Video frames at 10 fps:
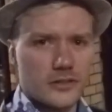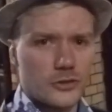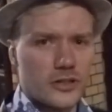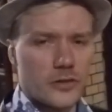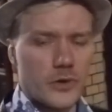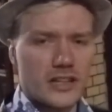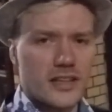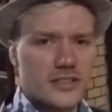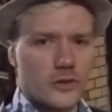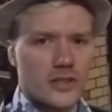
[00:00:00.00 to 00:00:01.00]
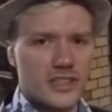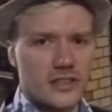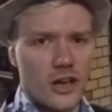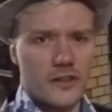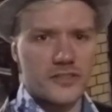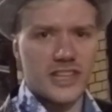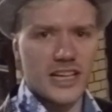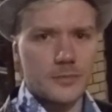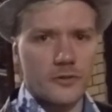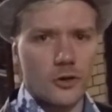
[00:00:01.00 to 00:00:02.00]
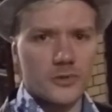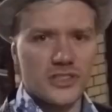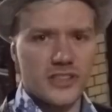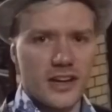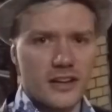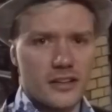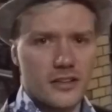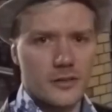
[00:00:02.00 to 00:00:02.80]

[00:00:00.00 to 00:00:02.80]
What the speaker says: During the weekdays you can see live jazz performances here,